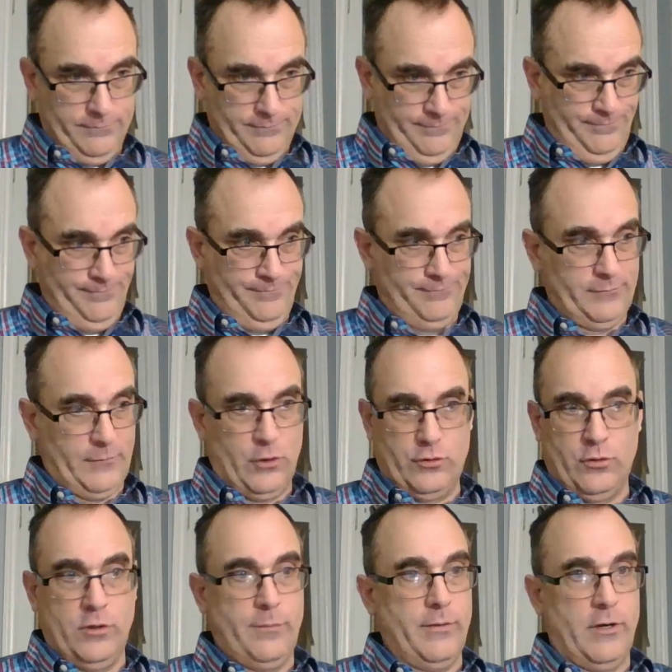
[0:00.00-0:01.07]
There's
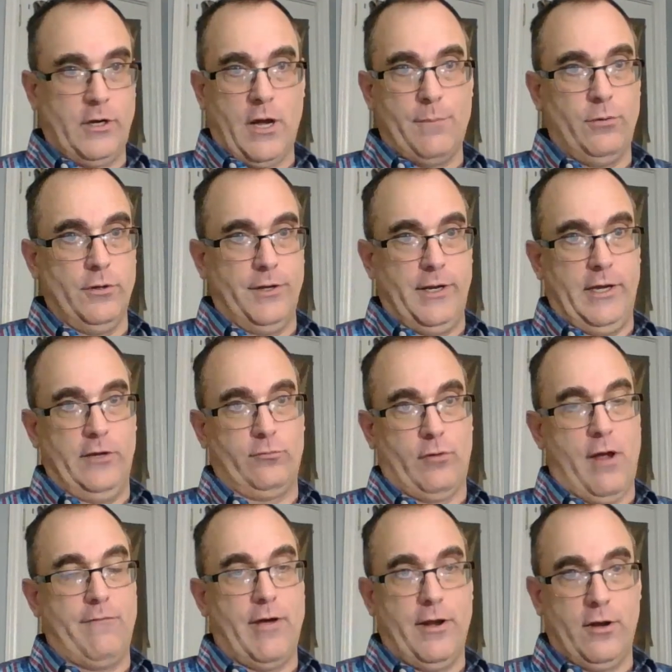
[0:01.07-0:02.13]
only been a couple of days where
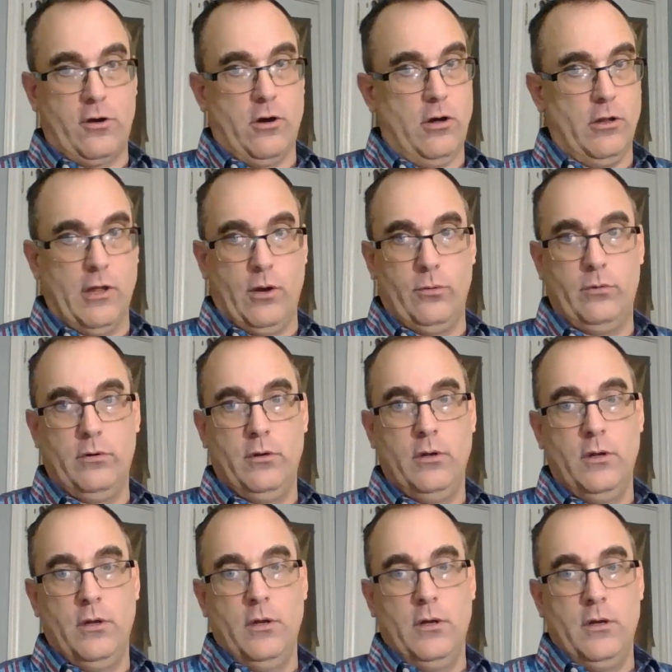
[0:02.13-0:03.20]
I've had to call out
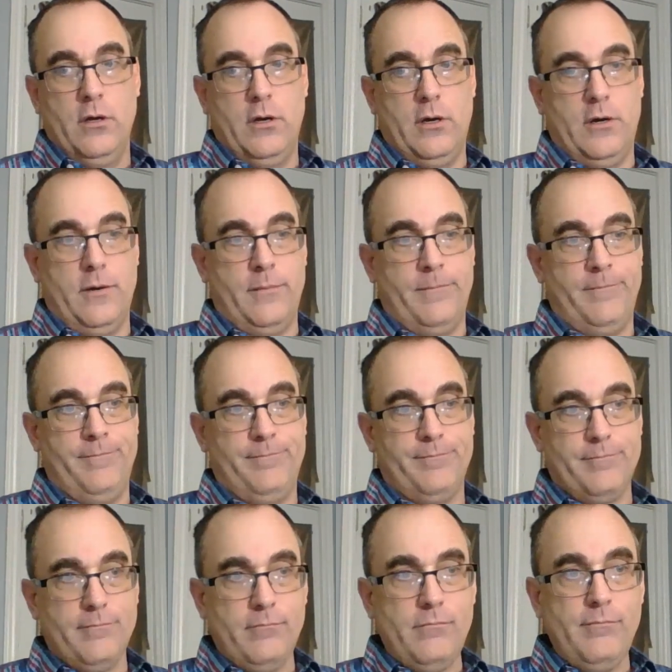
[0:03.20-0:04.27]
um,
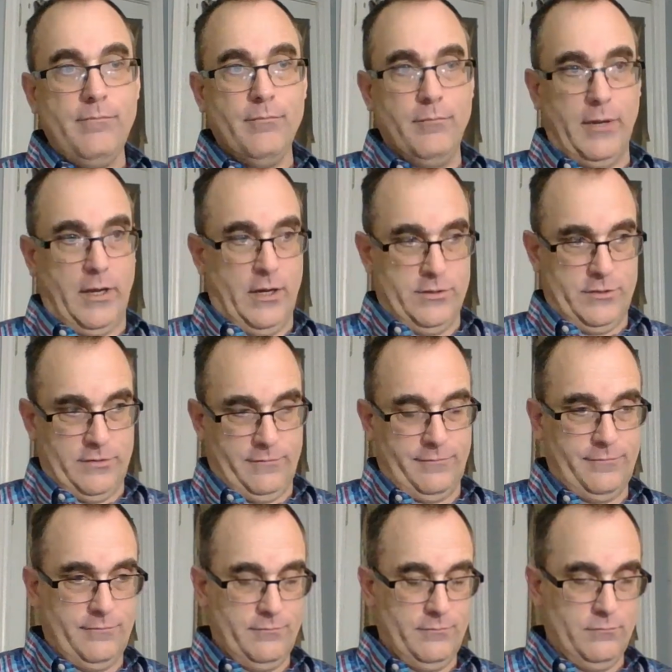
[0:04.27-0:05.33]
because of
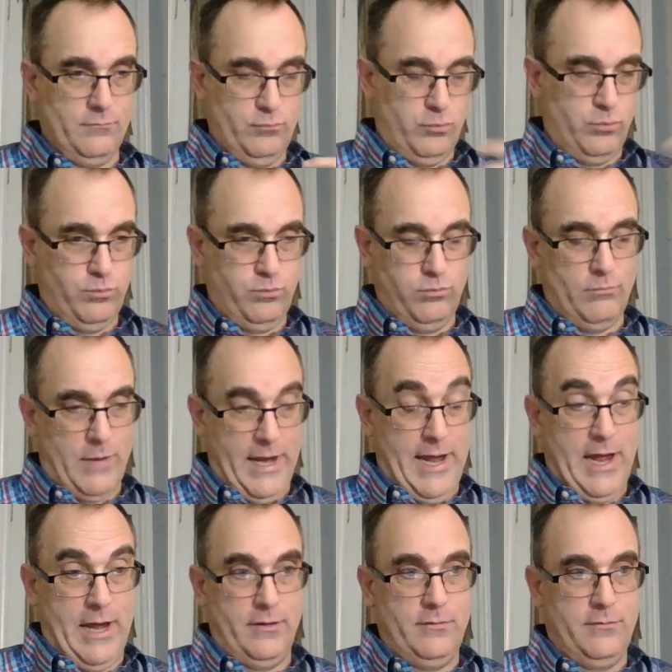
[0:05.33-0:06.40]
my
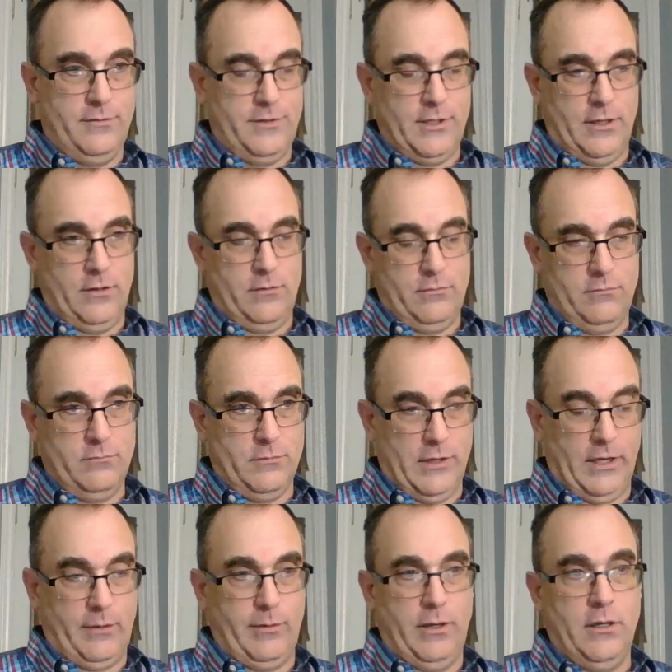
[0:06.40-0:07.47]
head didn't
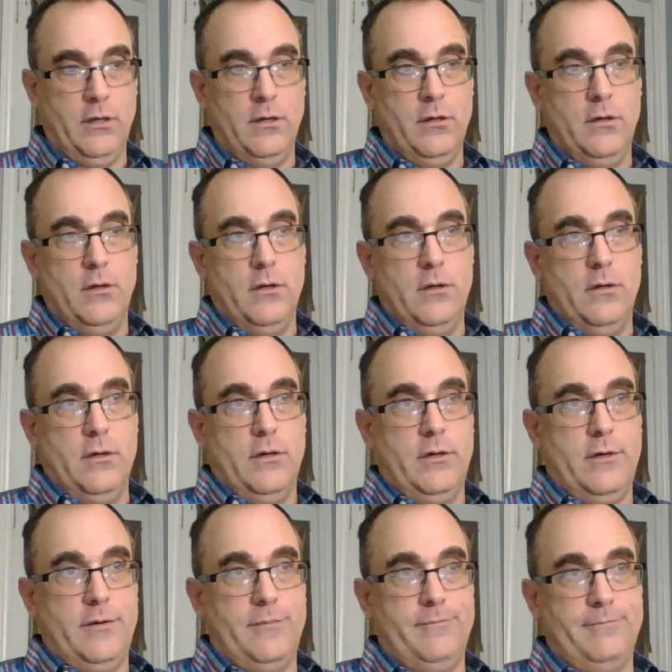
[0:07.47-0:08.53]
like me.
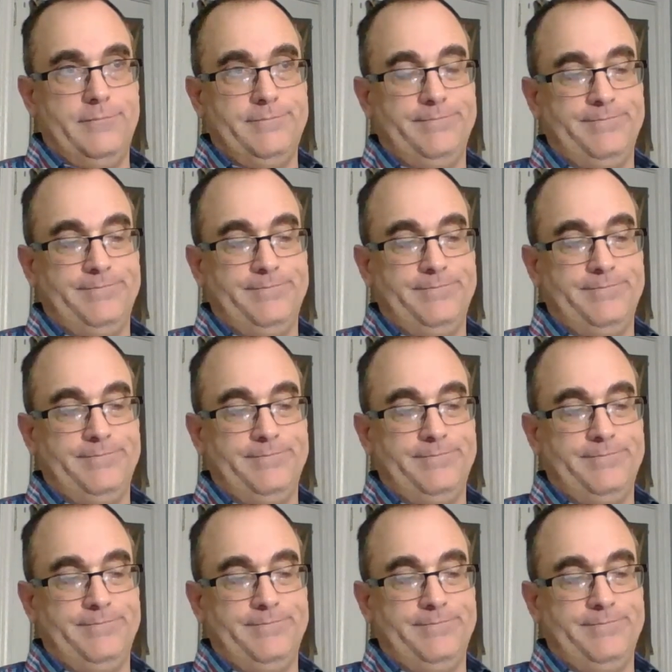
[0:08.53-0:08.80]
Um,